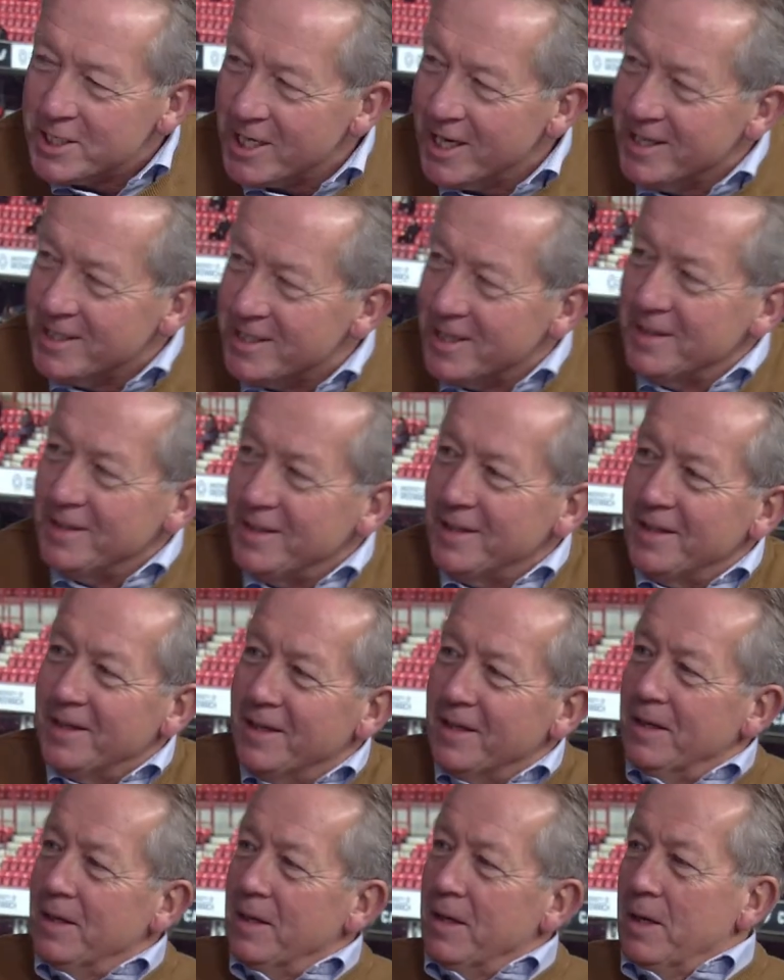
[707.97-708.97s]
pre-season,
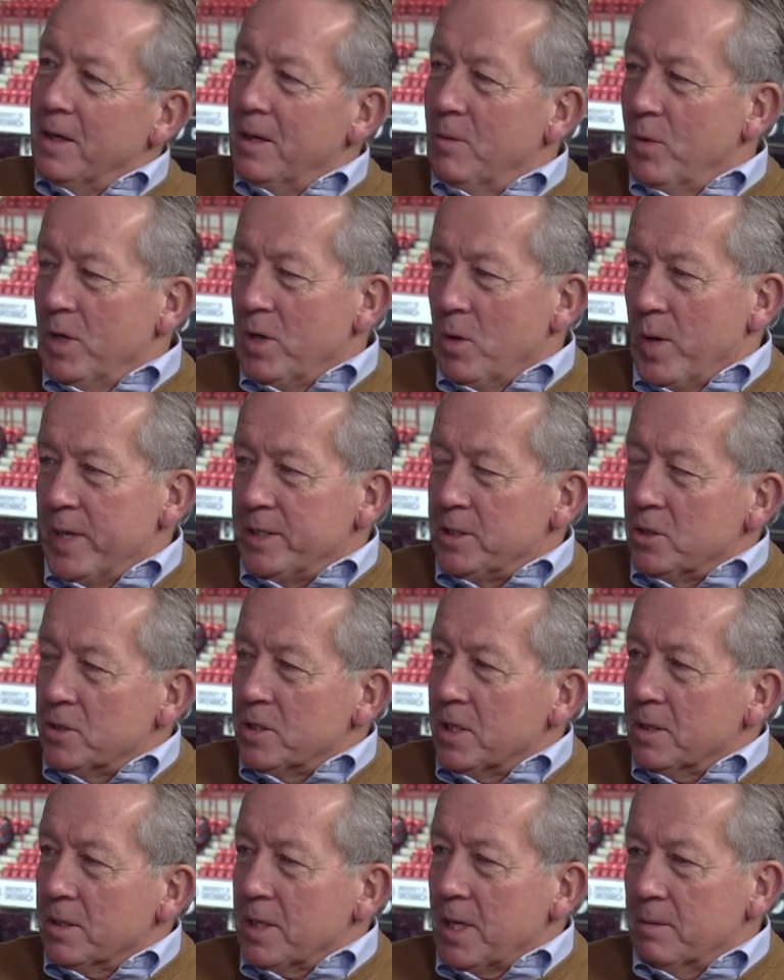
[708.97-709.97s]
and we always
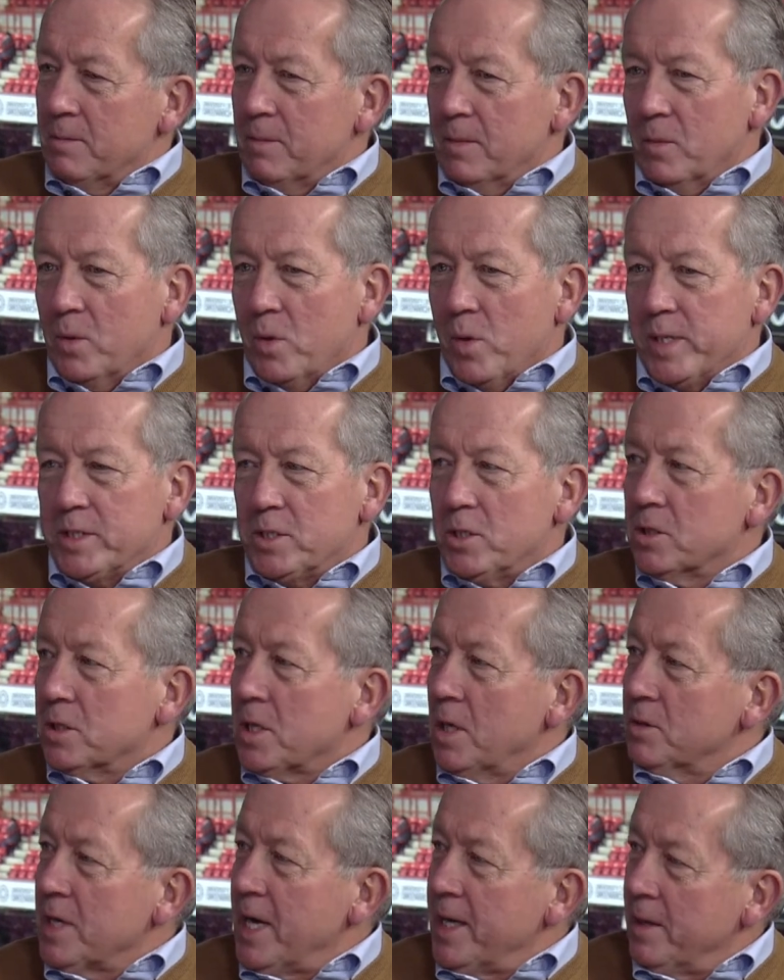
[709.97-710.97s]
used
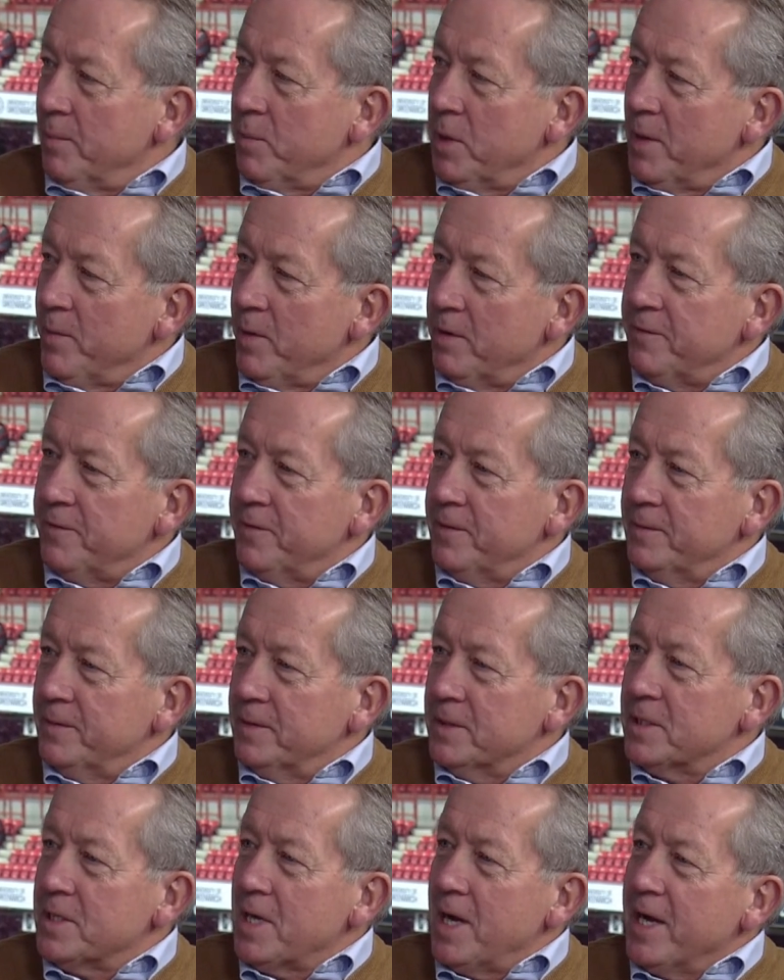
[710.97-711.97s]
to go down to Plymouth
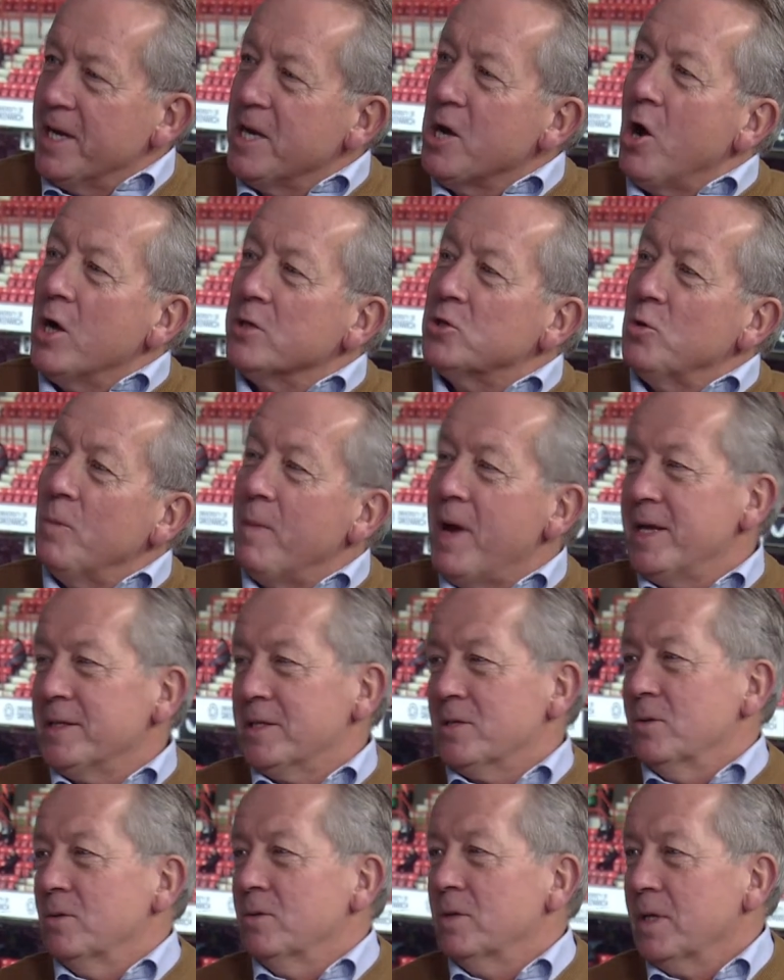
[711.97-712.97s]
and stay in Nigel
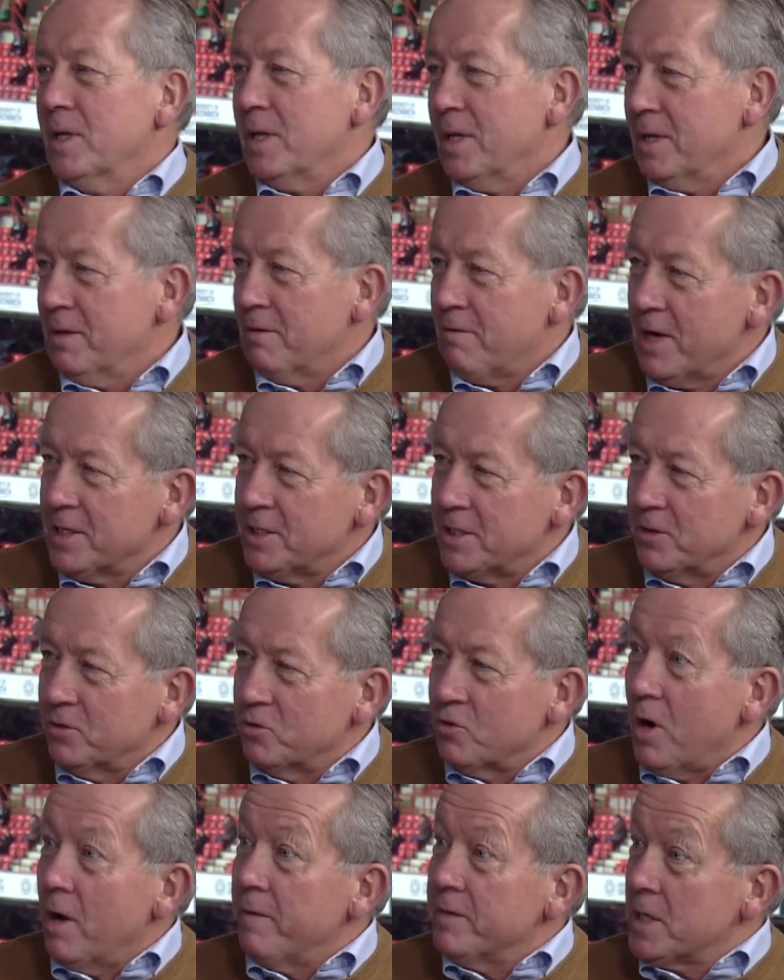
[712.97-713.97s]
Mansell, you know, the
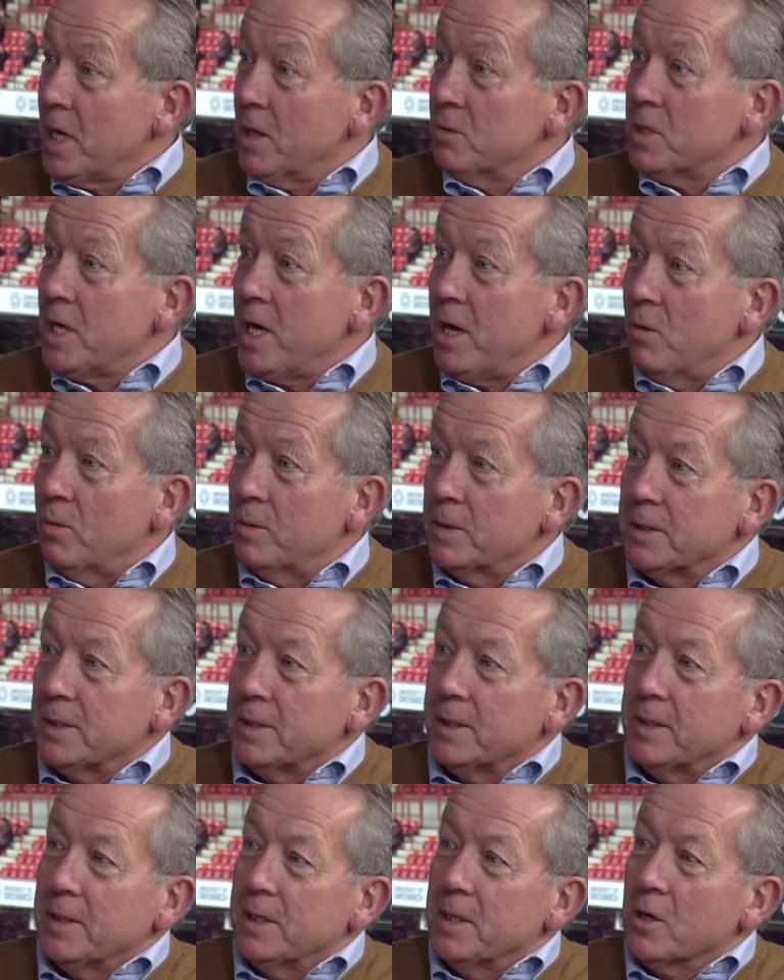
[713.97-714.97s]
racing driver's hotel,
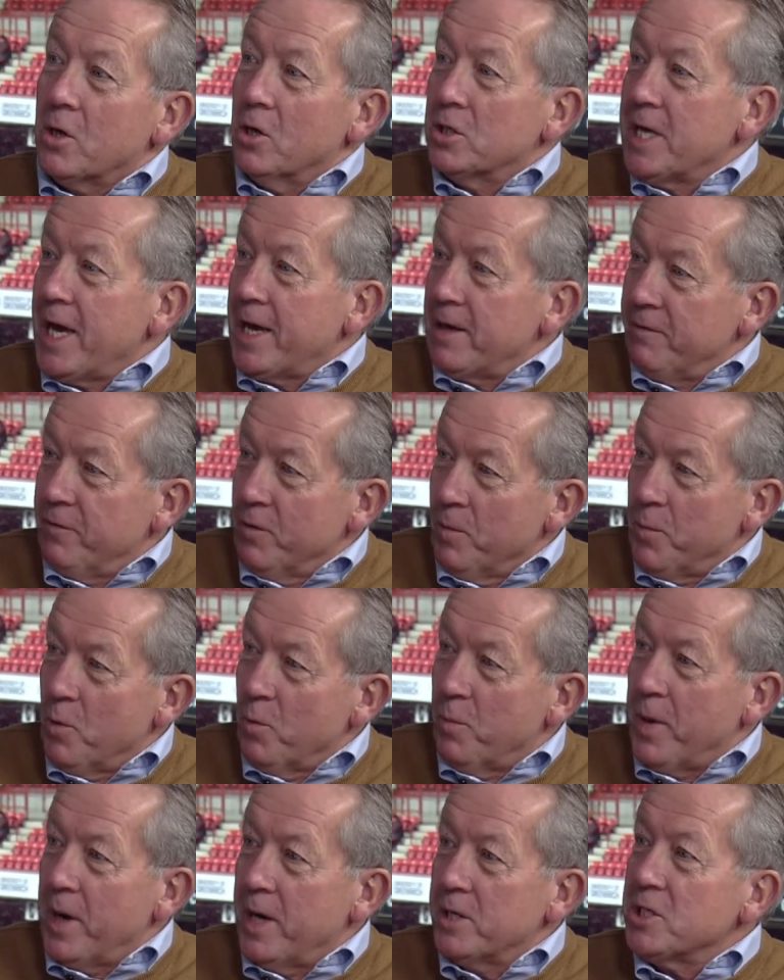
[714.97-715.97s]
because he had a
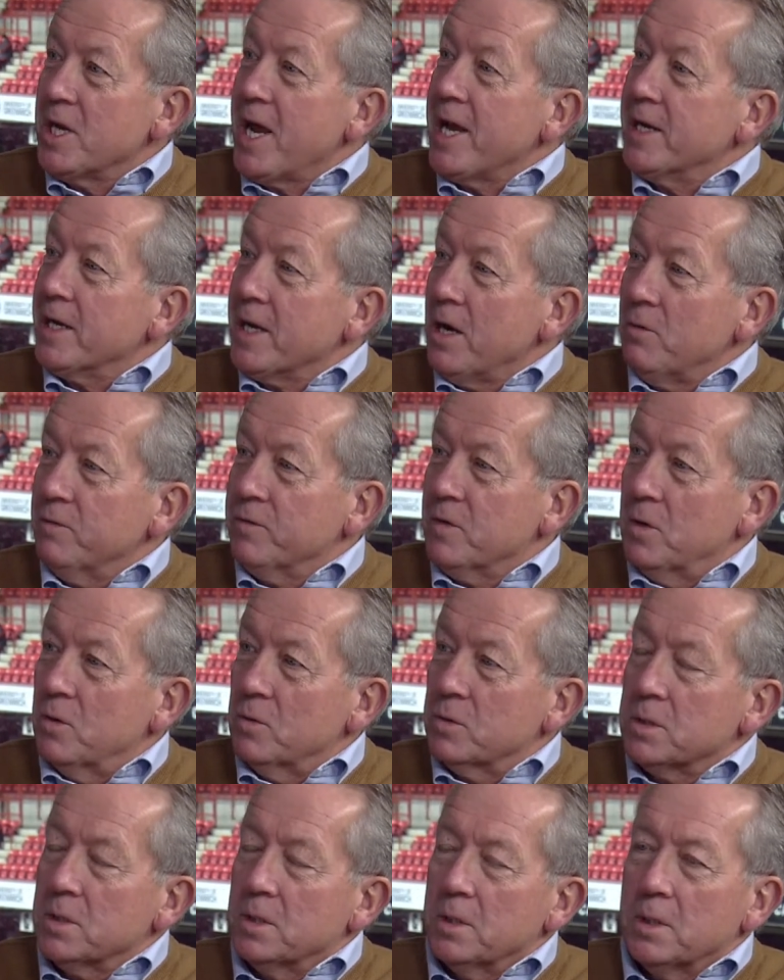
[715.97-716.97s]
football pitch and had a golf
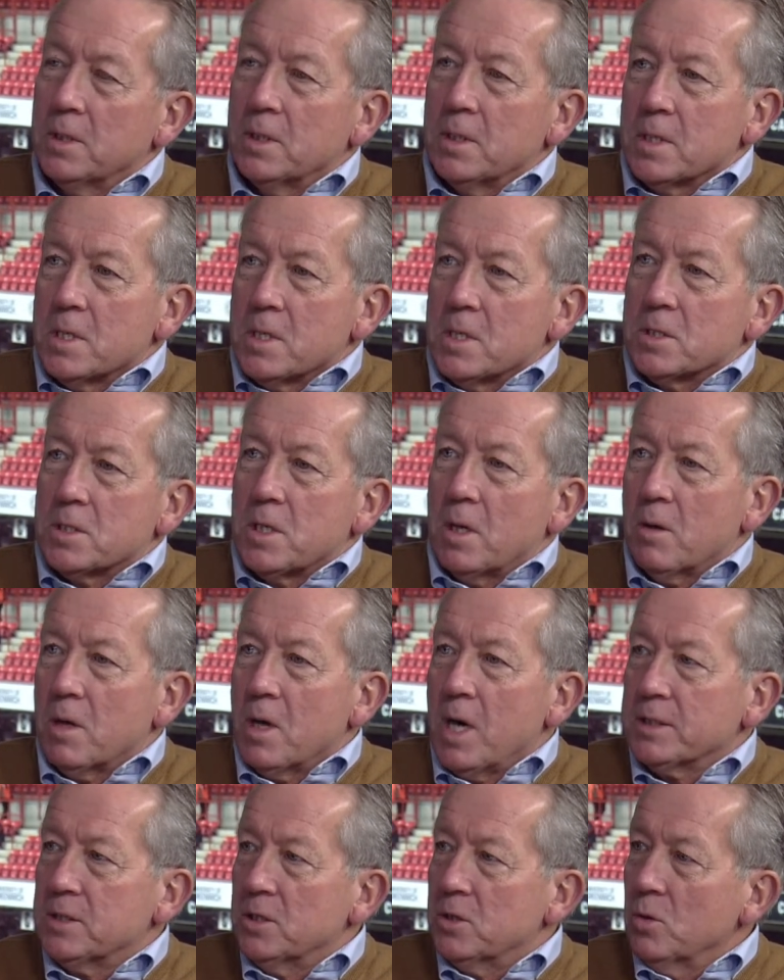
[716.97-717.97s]
course. So
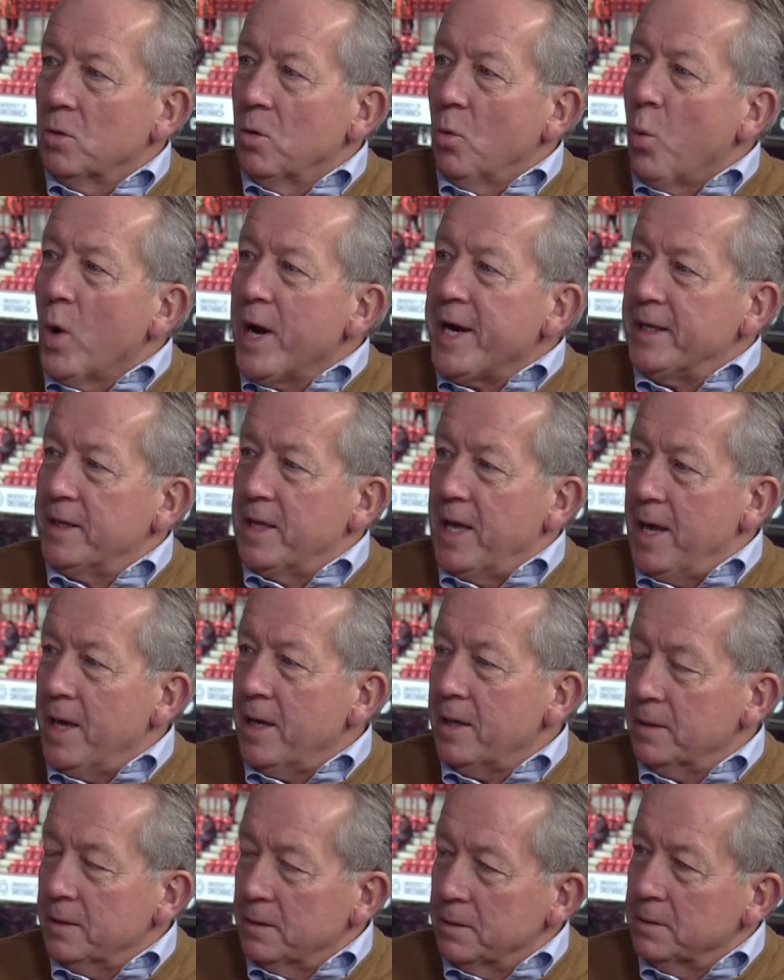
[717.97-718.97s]
I like to do a week
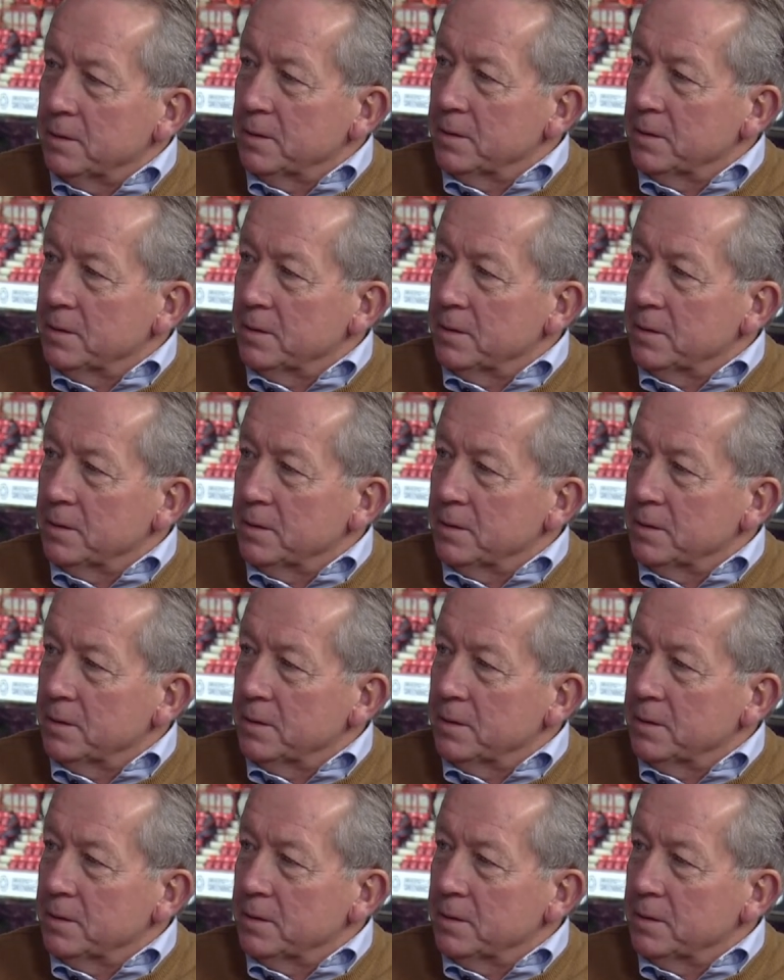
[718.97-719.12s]
there,